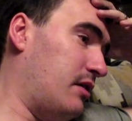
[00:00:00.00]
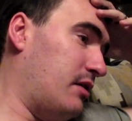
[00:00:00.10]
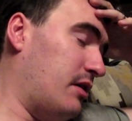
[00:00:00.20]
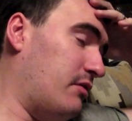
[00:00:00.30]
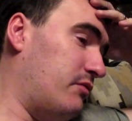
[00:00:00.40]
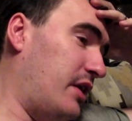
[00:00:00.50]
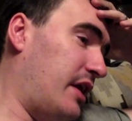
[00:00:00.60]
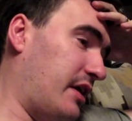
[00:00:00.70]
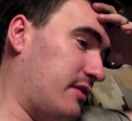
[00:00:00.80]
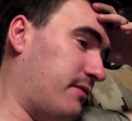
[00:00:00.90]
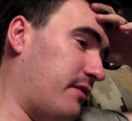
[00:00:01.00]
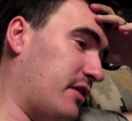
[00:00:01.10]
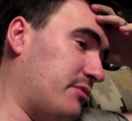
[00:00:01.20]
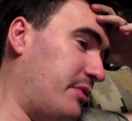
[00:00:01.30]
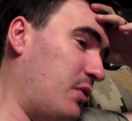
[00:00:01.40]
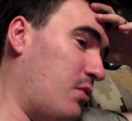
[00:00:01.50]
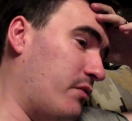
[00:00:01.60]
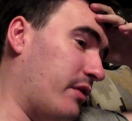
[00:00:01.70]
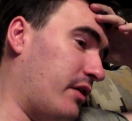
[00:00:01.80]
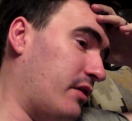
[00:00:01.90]
That really has fucked me
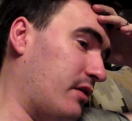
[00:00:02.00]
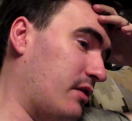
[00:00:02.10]
over.